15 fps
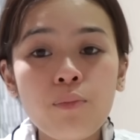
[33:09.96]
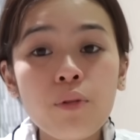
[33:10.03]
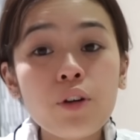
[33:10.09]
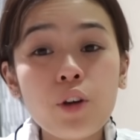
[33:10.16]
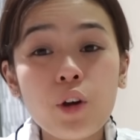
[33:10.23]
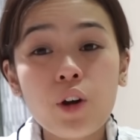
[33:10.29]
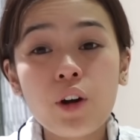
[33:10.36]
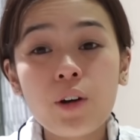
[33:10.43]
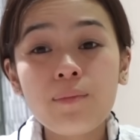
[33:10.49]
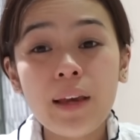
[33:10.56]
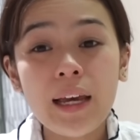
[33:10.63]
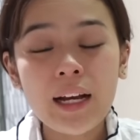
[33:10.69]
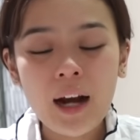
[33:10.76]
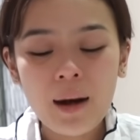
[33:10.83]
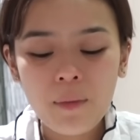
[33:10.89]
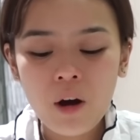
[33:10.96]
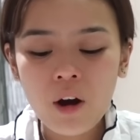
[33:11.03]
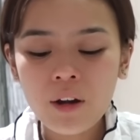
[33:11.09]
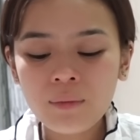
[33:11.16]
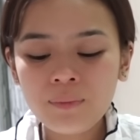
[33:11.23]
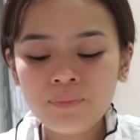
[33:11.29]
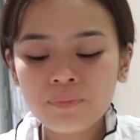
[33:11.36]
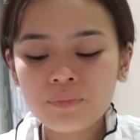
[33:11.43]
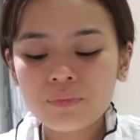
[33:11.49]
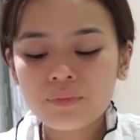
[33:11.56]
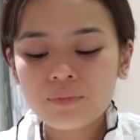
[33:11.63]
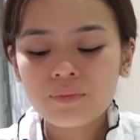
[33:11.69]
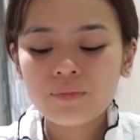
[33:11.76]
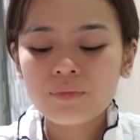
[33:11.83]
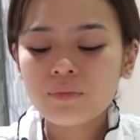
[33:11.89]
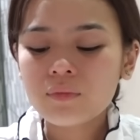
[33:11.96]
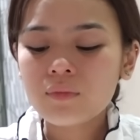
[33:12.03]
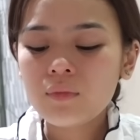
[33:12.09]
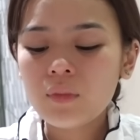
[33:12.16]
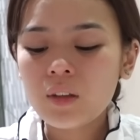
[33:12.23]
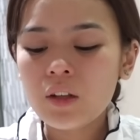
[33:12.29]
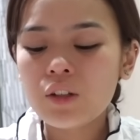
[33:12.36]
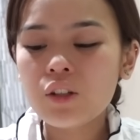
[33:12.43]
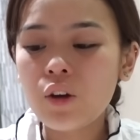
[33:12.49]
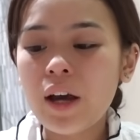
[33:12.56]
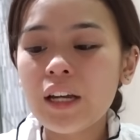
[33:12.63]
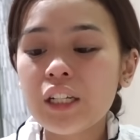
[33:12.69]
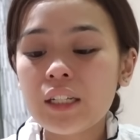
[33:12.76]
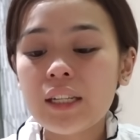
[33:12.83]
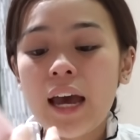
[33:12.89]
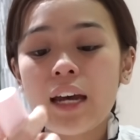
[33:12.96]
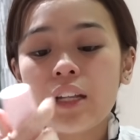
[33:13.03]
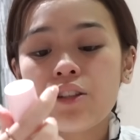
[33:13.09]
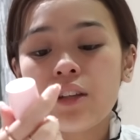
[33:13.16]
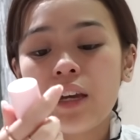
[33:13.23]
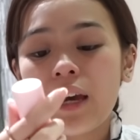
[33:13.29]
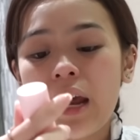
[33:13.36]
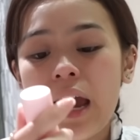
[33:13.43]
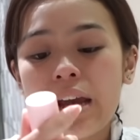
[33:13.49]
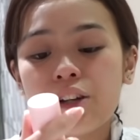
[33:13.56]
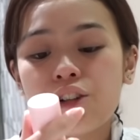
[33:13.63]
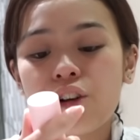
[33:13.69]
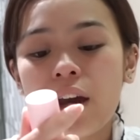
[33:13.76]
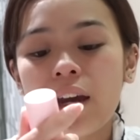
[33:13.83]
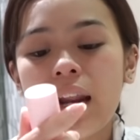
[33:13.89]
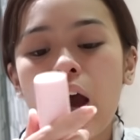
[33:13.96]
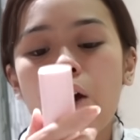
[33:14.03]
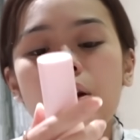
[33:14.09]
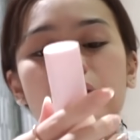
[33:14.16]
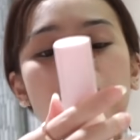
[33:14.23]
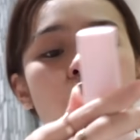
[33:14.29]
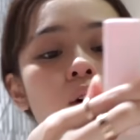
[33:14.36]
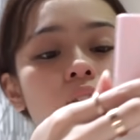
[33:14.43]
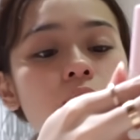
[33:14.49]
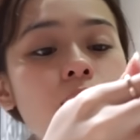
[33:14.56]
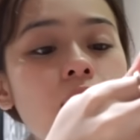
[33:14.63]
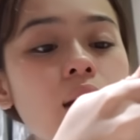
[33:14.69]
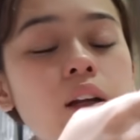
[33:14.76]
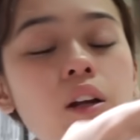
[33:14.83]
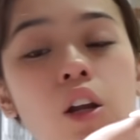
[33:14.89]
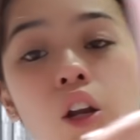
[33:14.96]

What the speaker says: put your makeup on. So I just had to get it and try it out. It's the watermelon